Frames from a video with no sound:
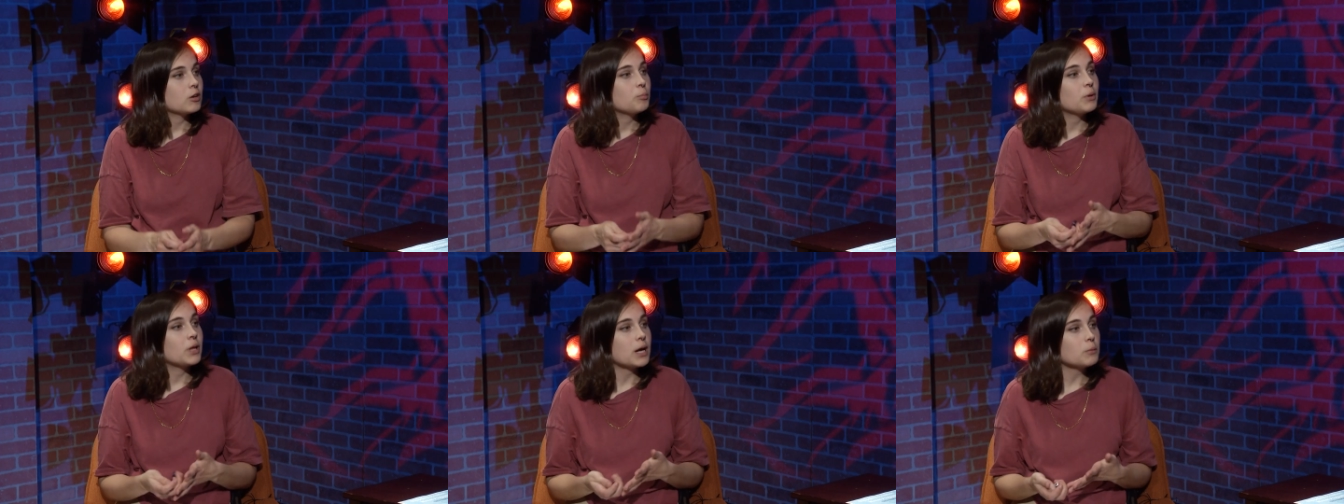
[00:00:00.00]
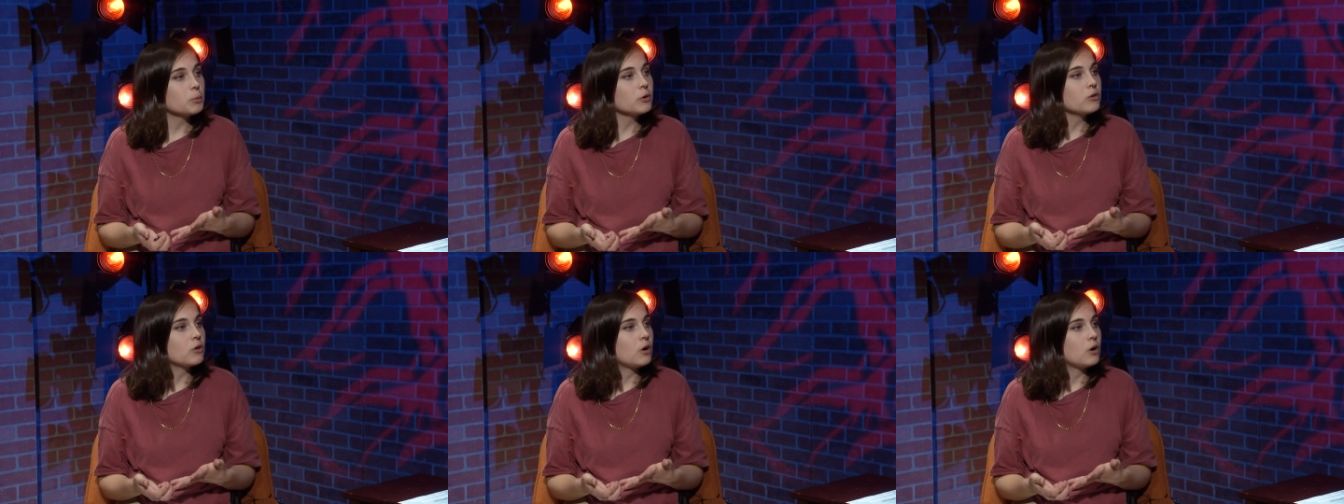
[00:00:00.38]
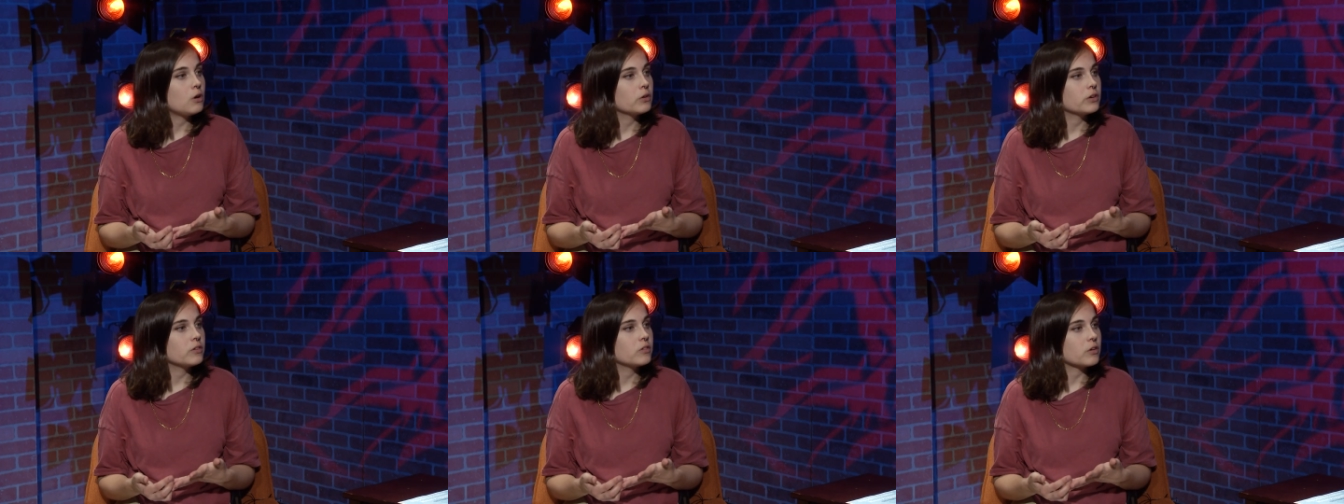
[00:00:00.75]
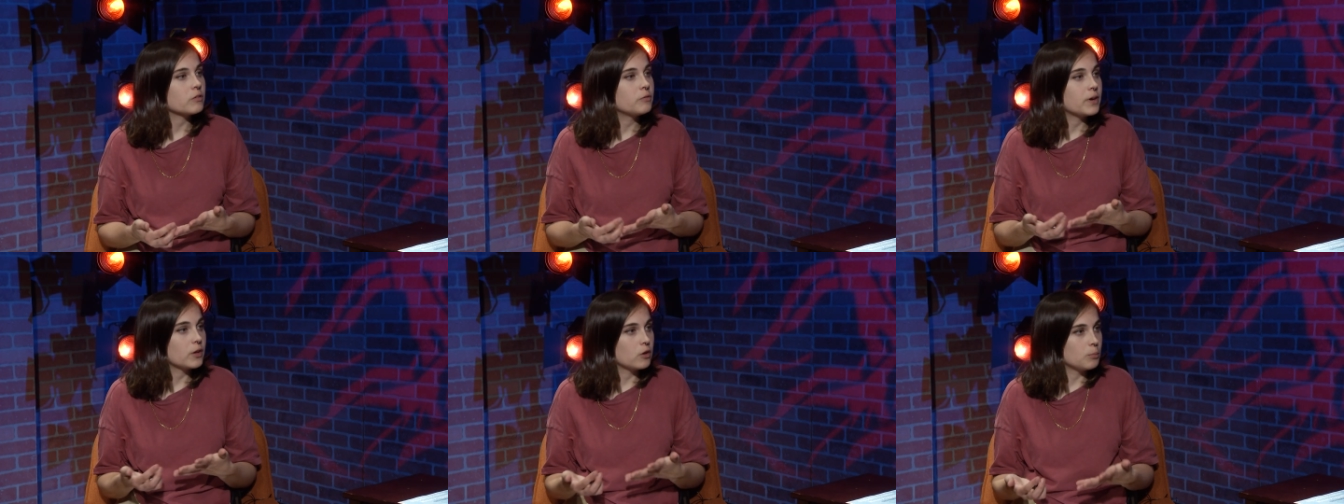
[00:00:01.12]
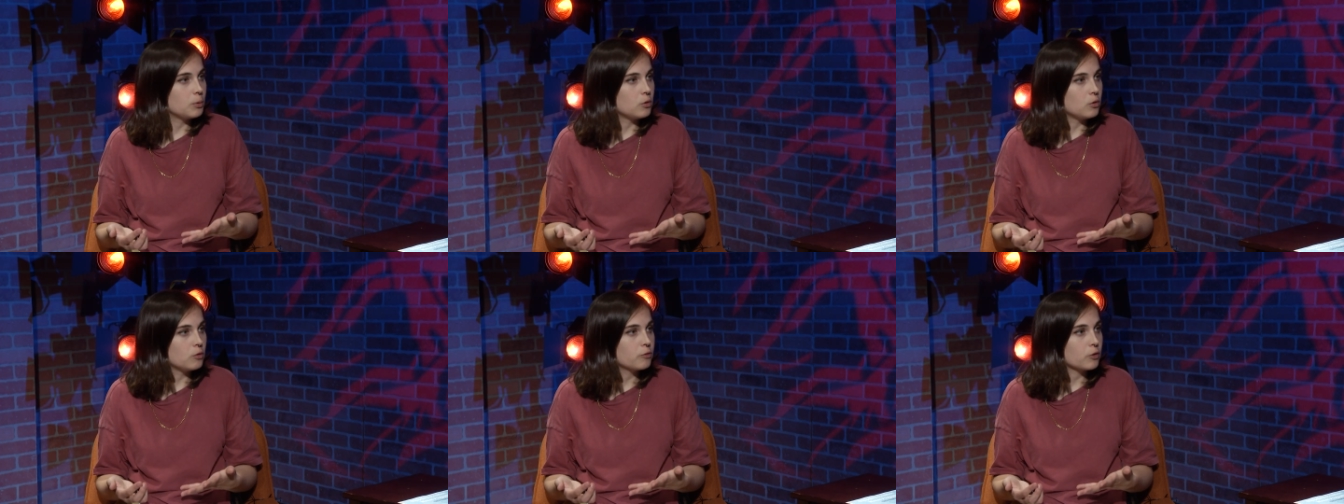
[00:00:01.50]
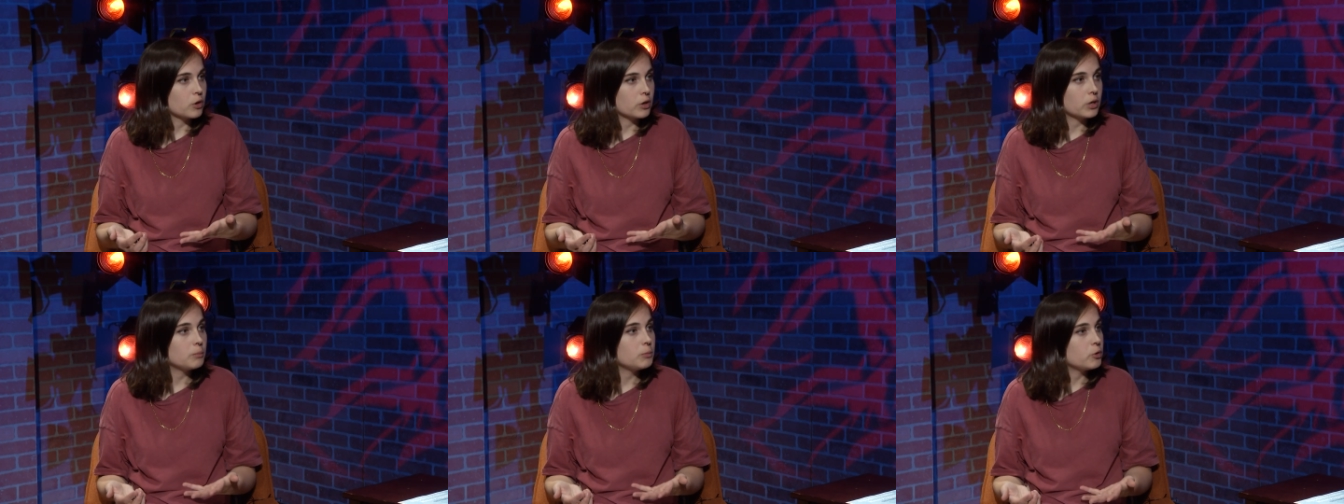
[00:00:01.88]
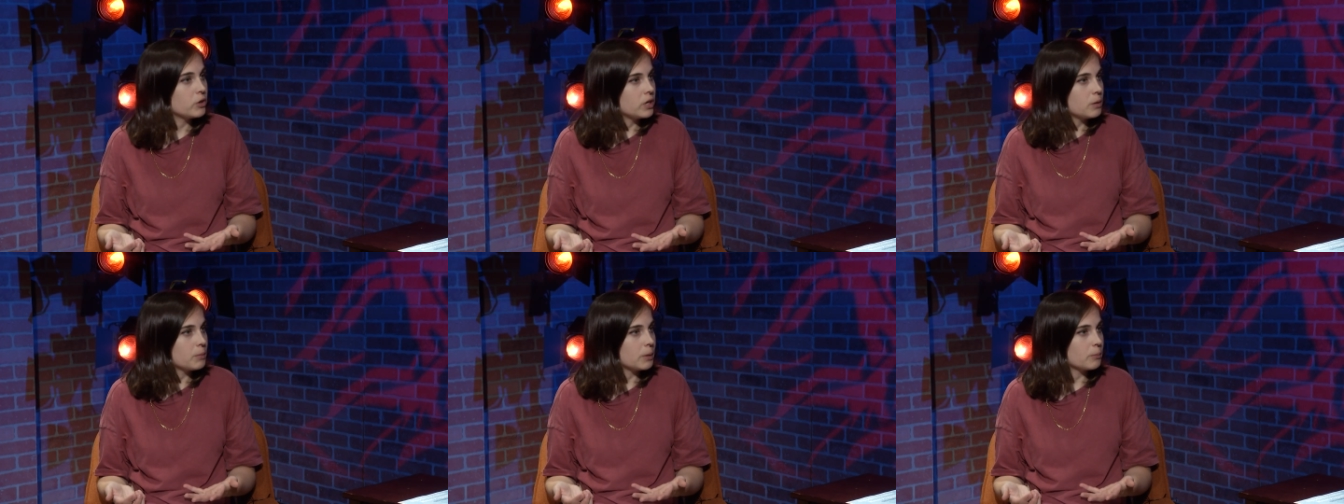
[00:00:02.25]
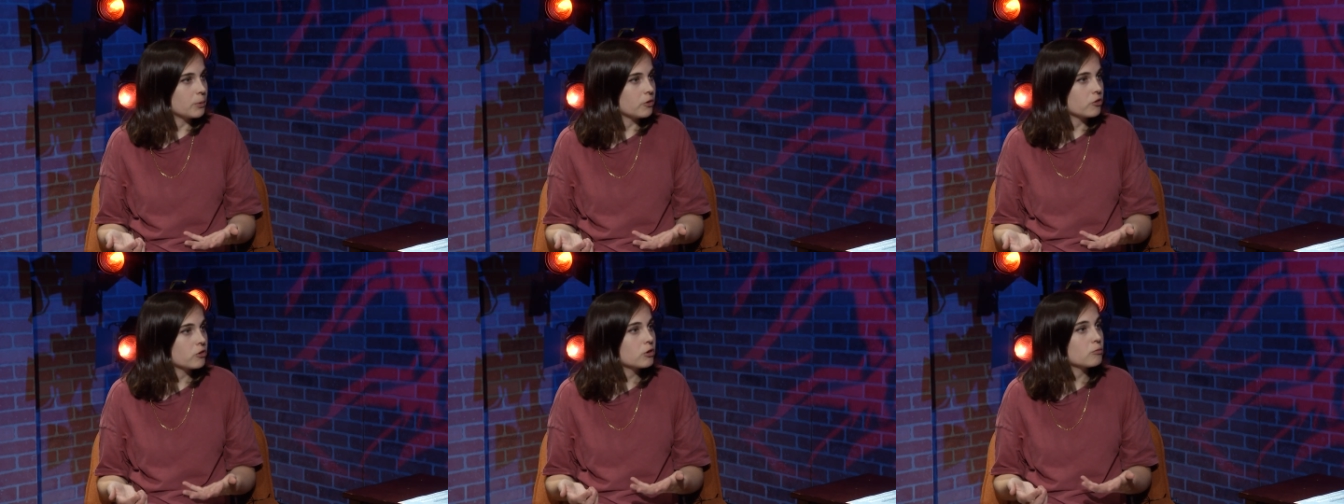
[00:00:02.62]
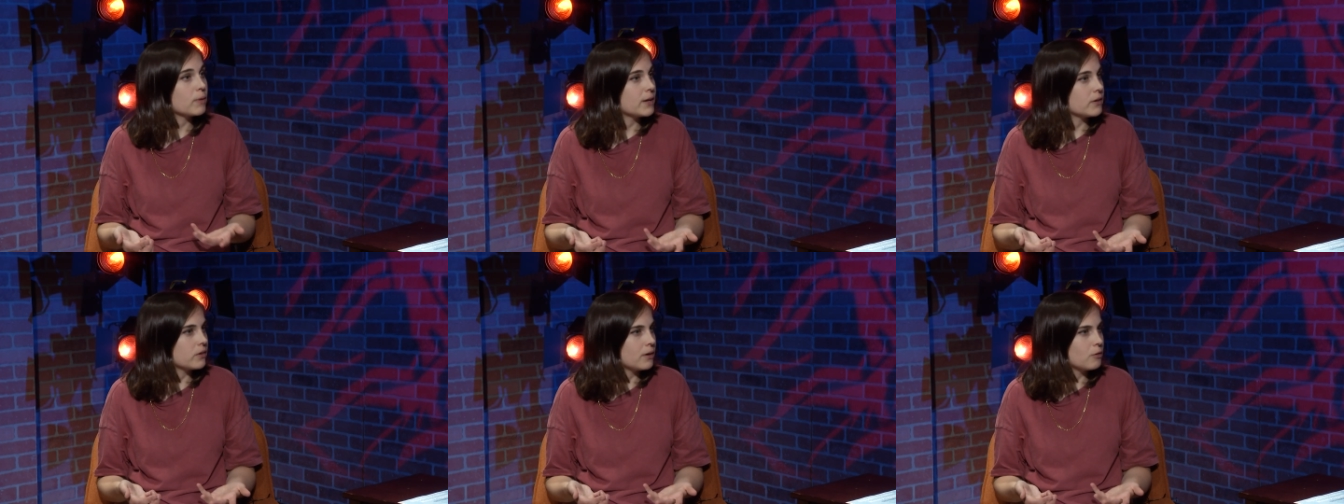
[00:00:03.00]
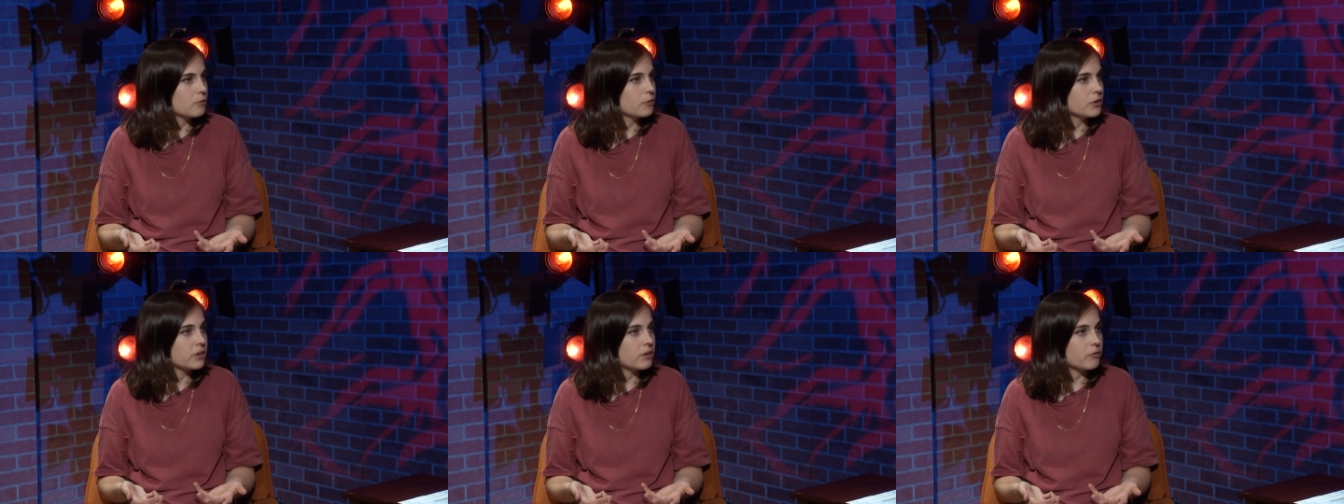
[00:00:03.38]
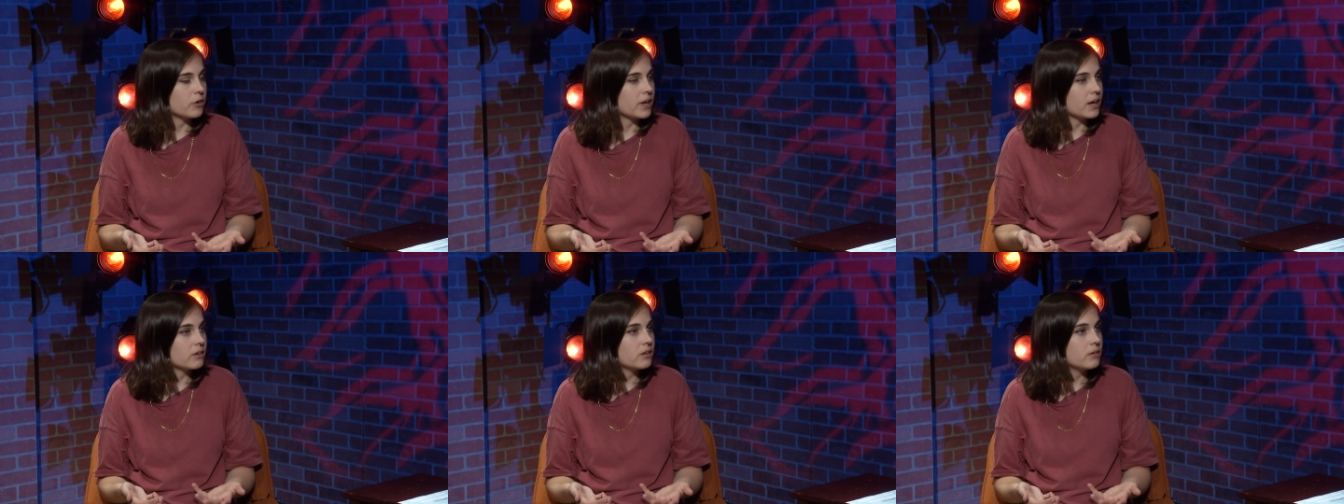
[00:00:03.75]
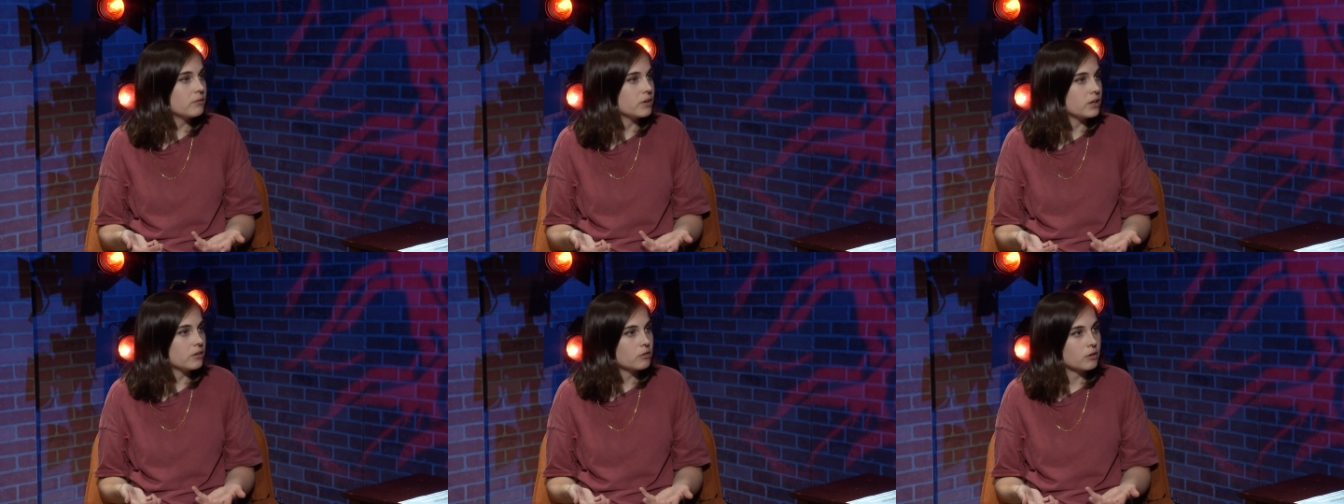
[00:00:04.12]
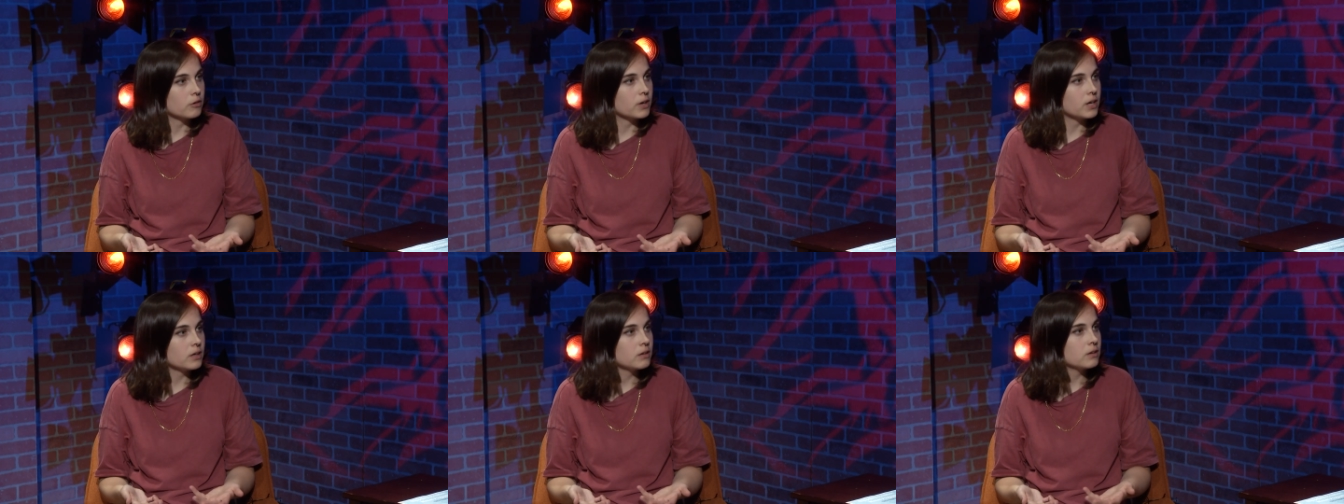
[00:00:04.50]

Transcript: Blackburn Hall is available for community members to rent out for different activities, correct?